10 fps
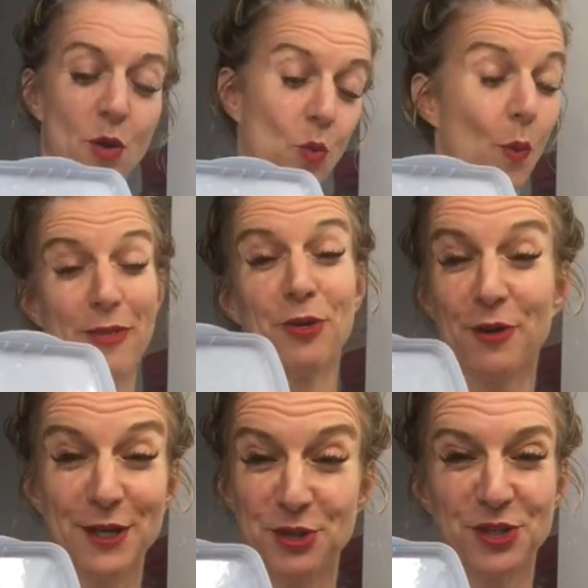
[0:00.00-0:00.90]
Whether
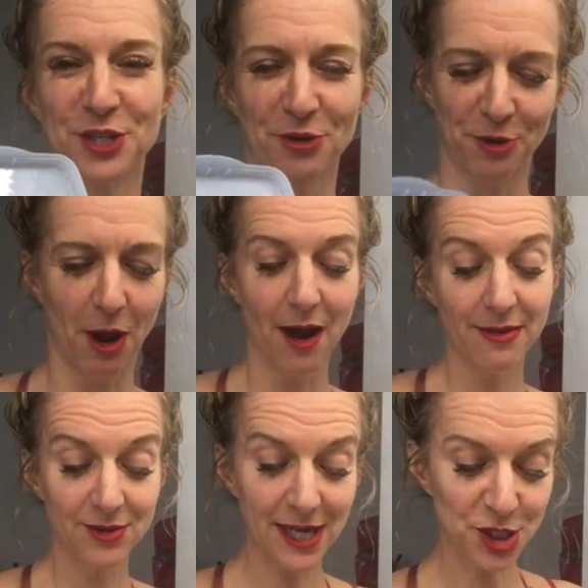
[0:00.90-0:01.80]
you're interested or
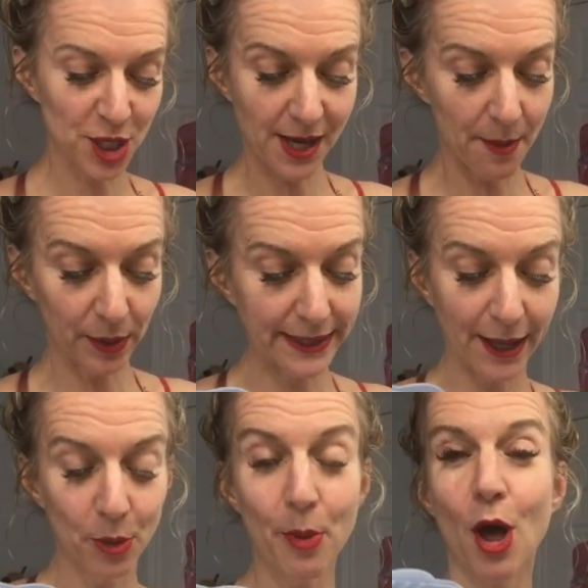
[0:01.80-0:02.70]
not, there's actually a couple
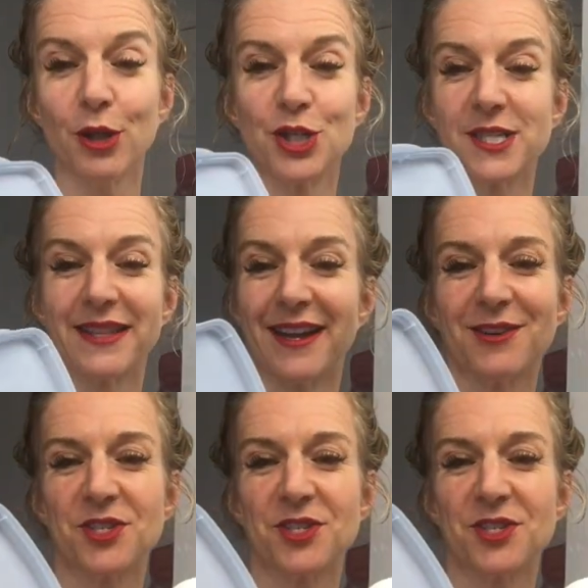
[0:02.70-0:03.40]
nail polishes in there.